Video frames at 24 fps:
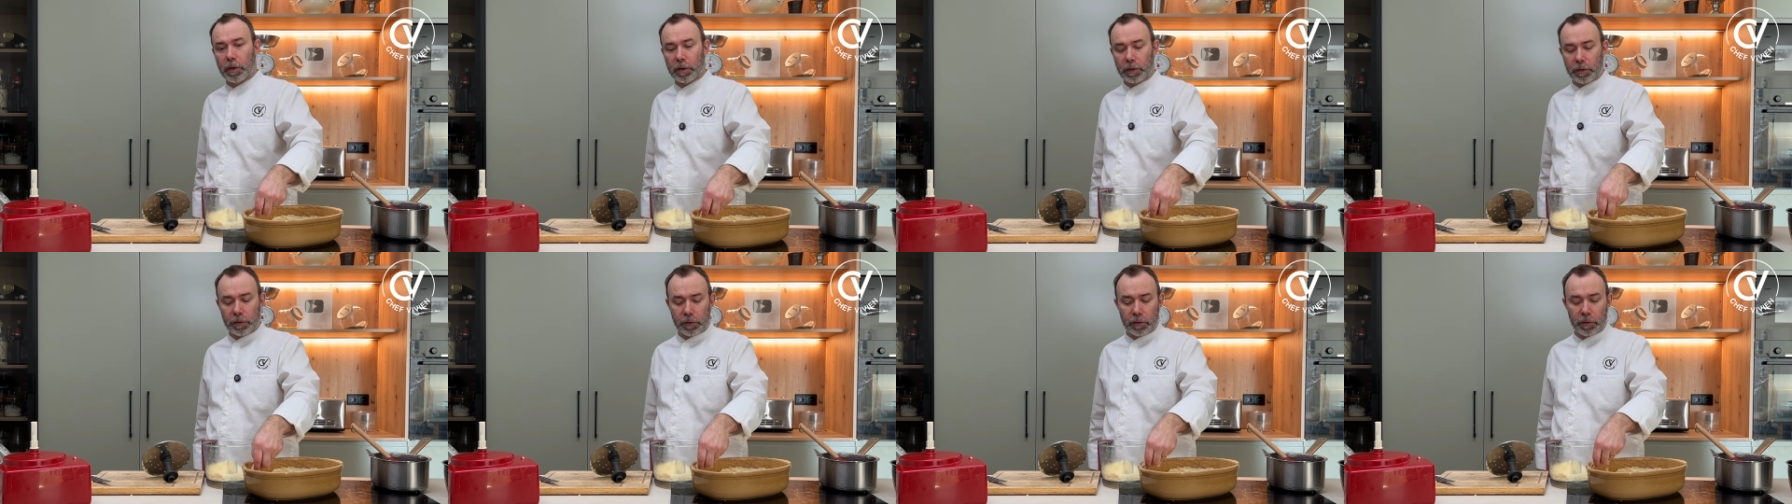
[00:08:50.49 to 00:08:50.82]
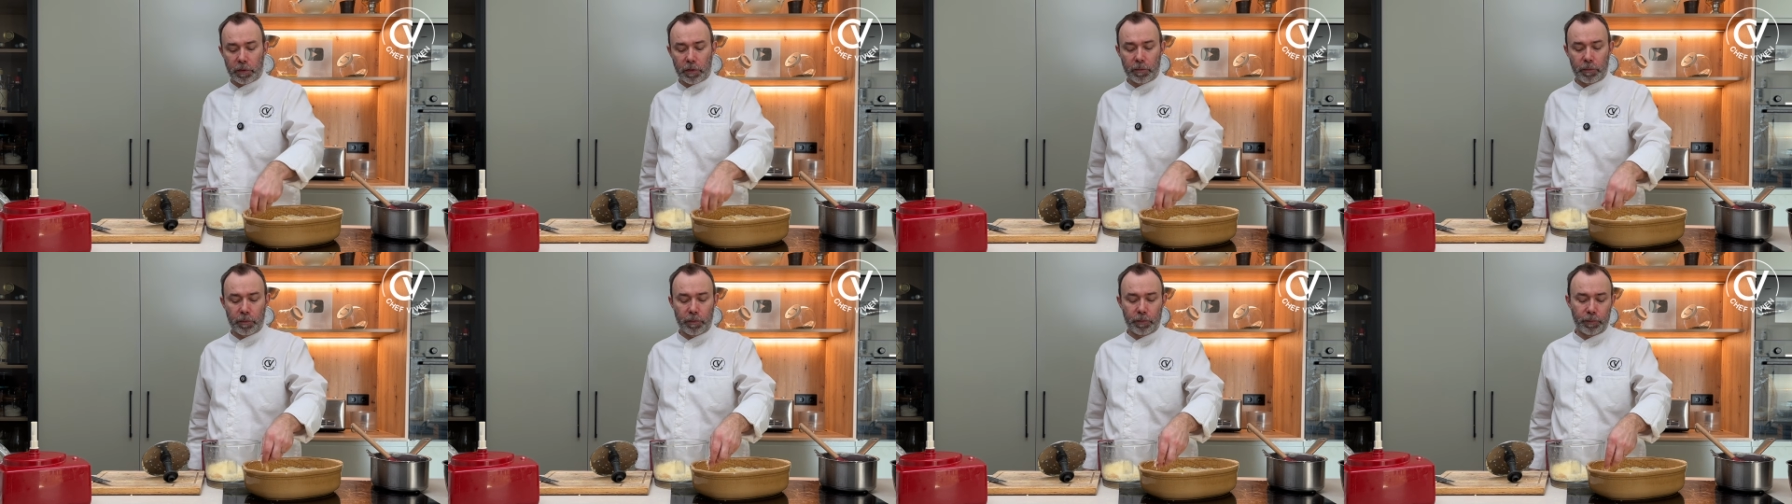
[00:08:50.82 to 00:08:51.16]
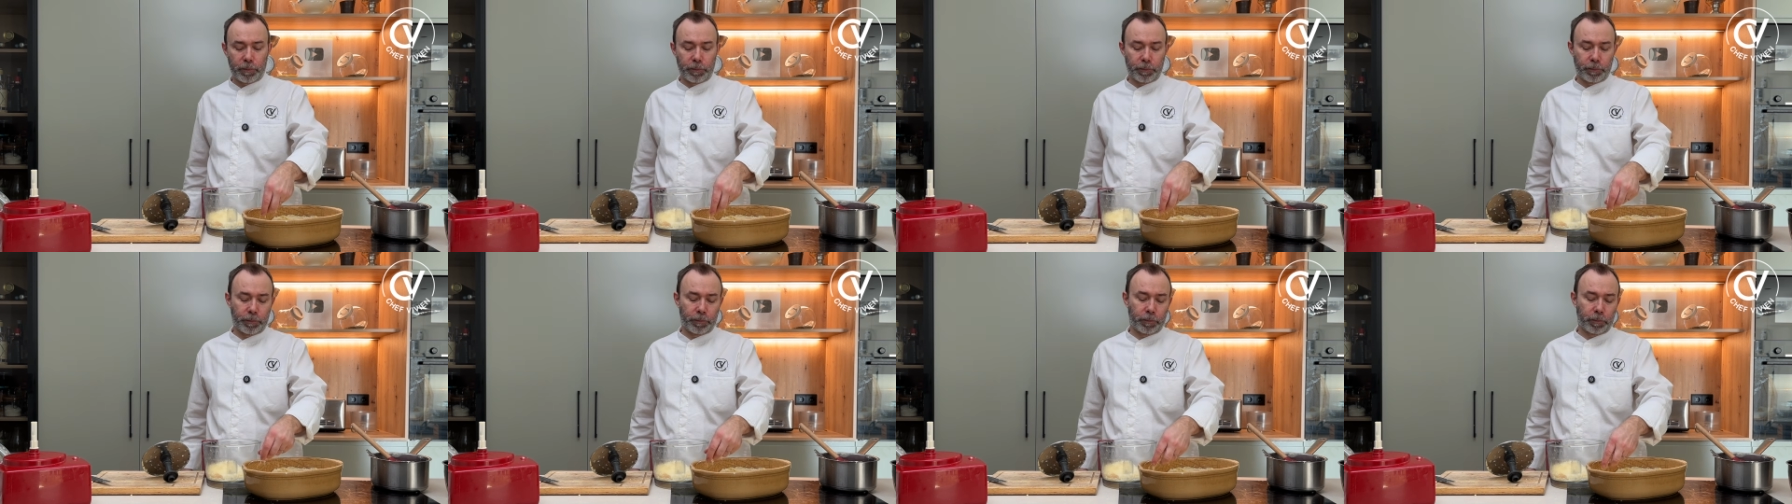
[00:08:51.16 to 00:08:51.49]
some
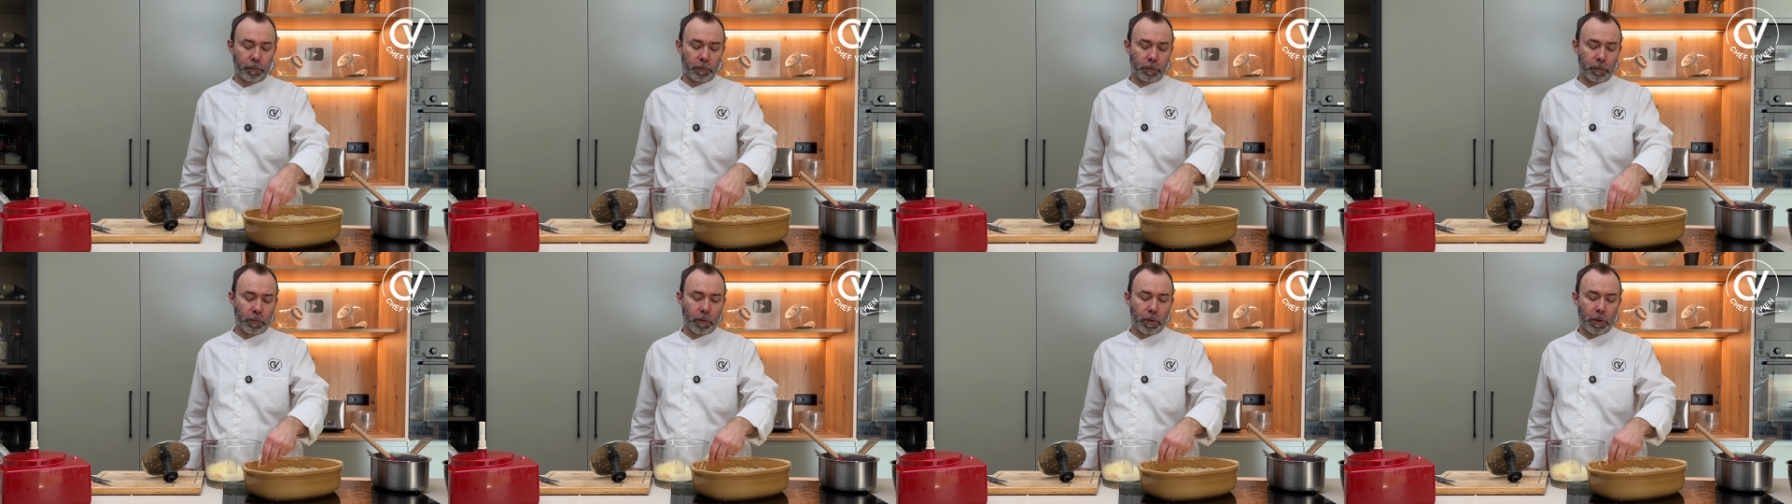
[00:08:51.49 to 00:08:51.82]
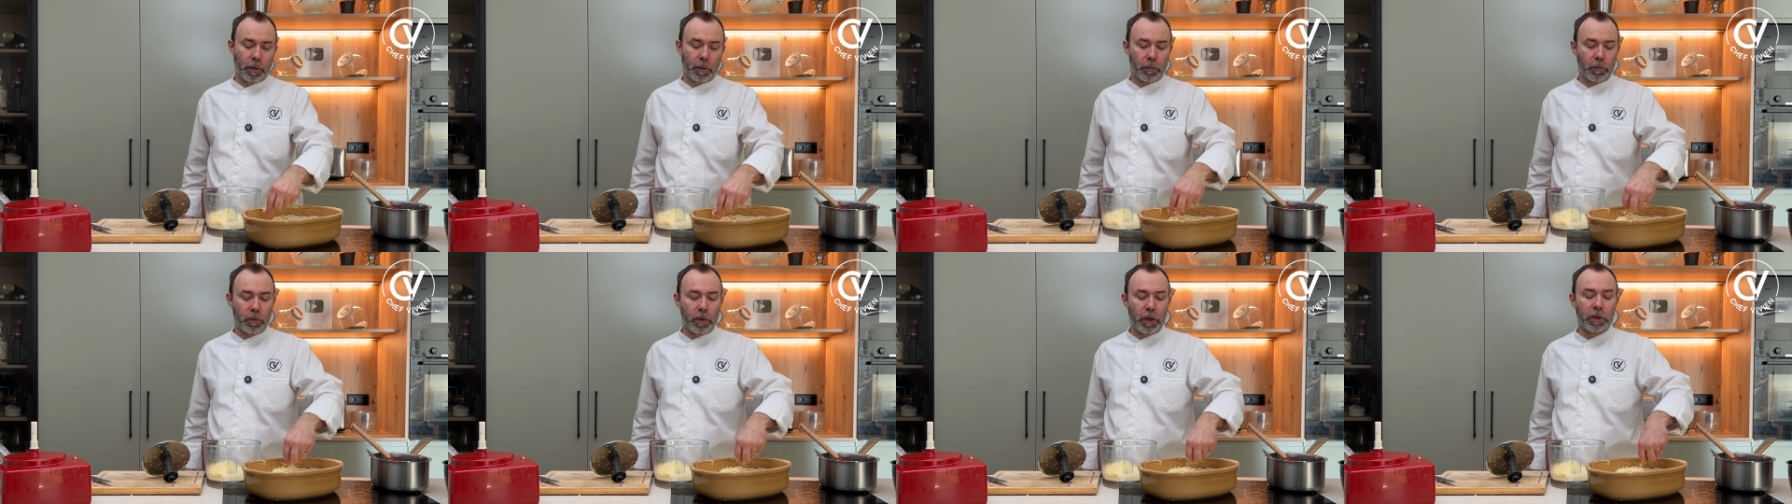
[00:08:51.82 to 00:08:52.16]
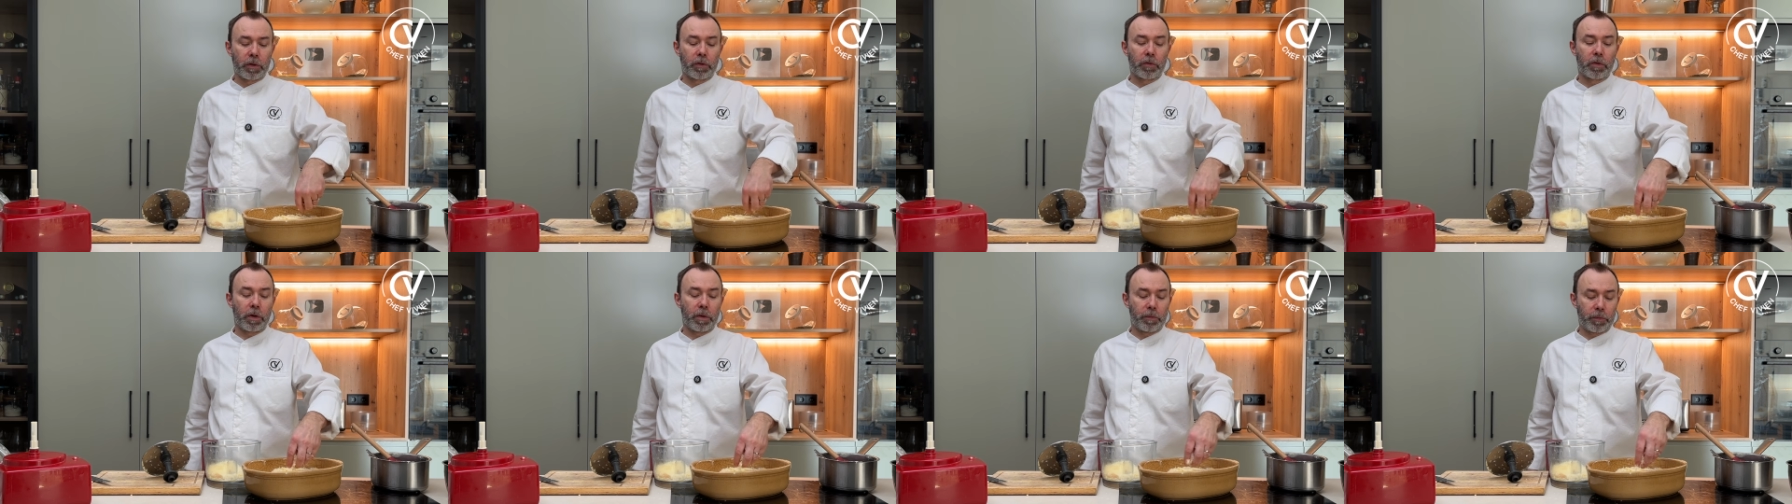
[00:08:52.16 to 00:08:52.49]

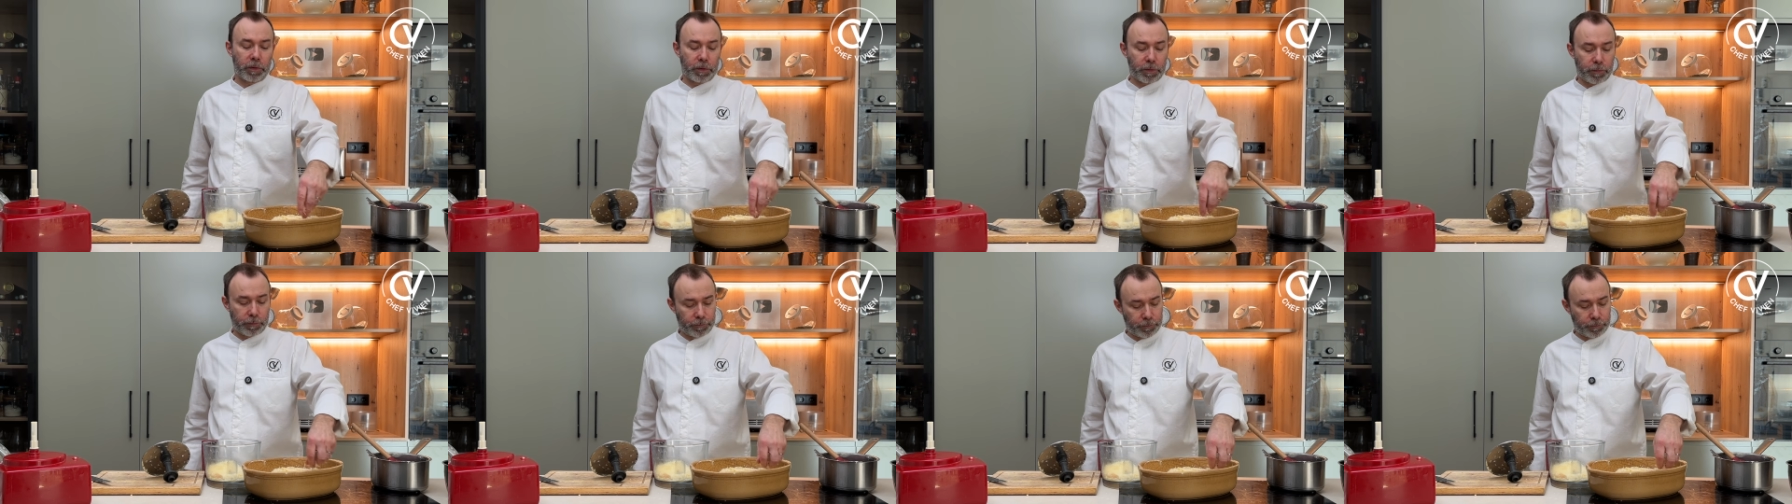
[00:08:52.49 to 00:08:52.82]
breadcrumbs,